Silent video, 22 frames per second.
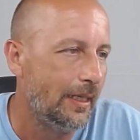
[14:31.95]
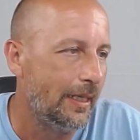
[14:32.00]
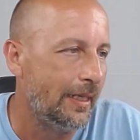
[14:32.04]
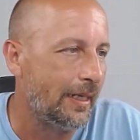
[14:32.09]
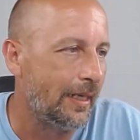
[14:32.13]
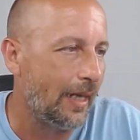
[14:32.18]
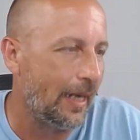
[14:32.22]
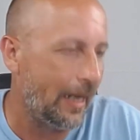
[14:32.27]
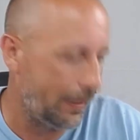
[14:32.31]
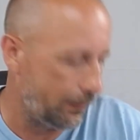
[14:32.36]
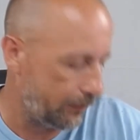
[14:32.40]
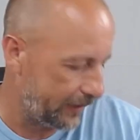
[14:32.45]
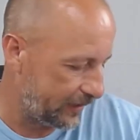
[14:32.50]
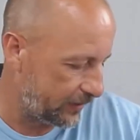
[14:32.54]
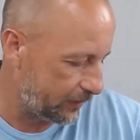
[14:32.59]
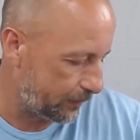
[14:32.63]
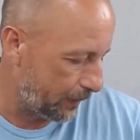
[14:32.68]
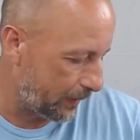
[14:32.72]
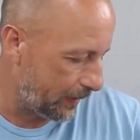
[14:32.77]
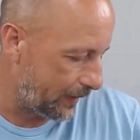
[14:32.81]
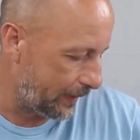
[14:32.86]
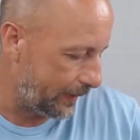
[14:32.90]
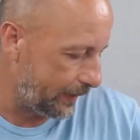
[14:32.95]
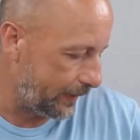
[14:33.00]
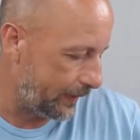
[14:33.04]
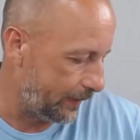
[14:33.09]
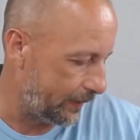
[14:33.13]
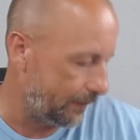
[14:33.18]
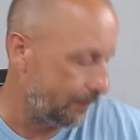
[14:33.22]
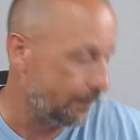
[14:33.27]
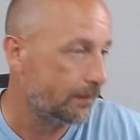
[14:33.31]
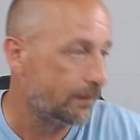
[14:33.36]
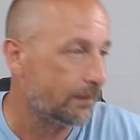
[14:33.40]
And I
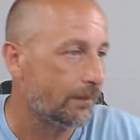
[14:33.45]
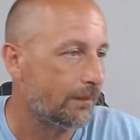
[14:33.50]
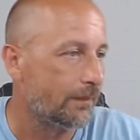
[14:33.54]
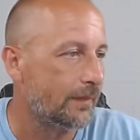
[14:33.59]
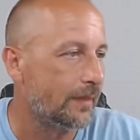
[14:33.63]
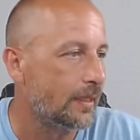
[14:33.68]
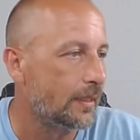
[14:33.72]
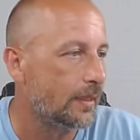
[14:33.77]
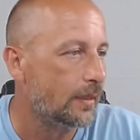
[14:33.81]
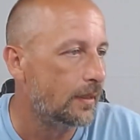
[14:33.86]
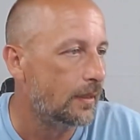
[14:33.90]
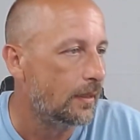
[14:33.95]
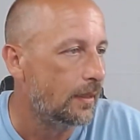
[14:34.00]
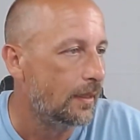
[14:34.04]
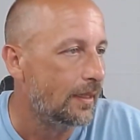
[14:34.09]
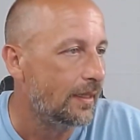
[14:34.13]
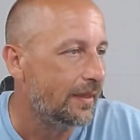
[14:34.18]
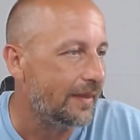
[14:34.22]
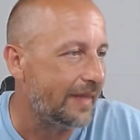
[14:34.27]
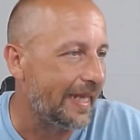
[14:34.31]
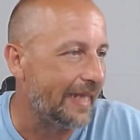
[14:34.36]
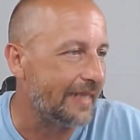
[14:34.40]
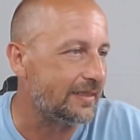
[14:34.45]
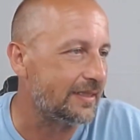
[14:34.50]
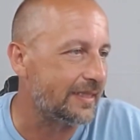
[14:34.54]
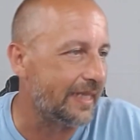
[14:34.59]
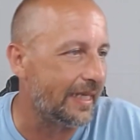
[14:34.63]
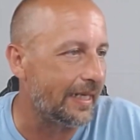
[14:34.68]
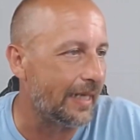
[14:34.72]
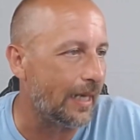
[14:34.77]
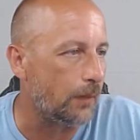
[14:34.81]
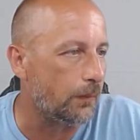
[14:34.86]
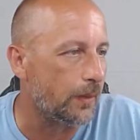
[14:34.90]
responded, thanks,
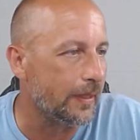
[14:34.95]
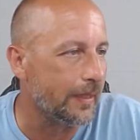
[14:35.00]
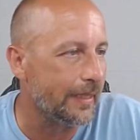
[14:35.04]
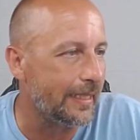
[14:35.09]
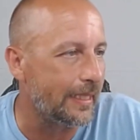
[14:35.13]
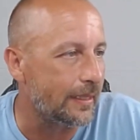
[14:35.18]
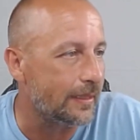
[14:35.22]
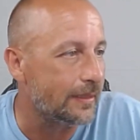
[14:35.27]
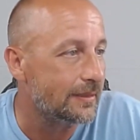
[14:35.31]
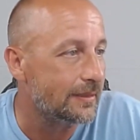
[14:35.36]
Ken. Oh wow,